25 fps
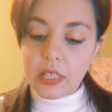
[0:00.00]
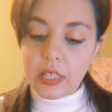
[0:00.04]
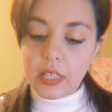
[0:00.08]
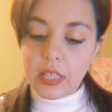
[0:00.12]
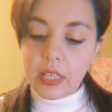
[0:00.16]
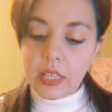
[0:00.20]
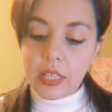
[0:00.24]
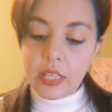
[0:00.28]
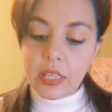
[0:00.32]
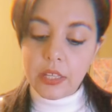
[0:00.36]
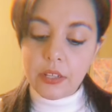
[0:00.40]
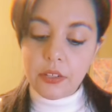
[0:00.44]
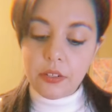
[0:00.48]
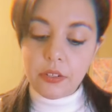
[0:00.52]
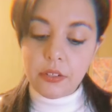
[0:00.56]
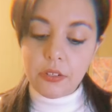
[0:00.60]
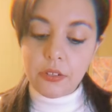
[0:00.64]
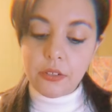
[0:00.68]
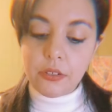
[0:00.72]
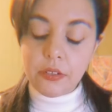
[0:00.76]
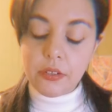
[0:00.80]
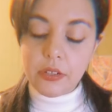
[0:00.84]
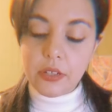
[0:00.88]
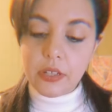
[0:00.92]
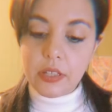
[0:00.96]

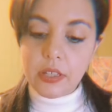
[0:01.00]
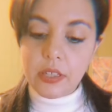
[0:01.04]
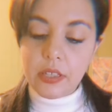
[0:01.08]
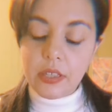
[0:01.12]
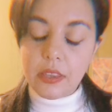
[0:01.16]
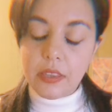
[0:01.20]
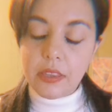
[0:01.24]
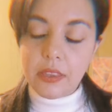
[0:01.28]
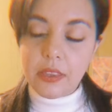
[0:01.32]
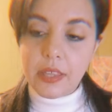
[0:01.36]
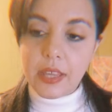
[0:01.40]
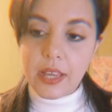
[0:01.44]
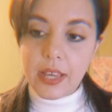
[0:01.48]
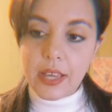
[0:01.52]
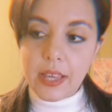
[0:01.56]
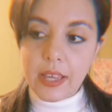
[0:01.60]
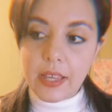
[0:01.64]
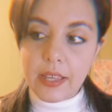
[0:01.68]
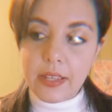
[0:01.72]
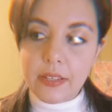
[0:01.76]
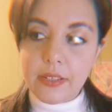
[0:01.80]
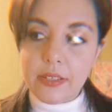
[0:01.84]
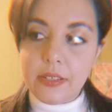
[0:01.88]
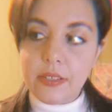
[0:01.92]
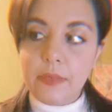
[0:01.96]
here
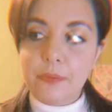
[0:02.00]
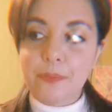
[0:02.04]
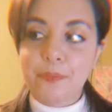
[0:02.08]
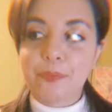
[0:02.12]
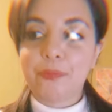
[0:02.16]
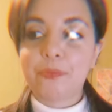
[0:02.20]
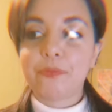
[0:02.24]
that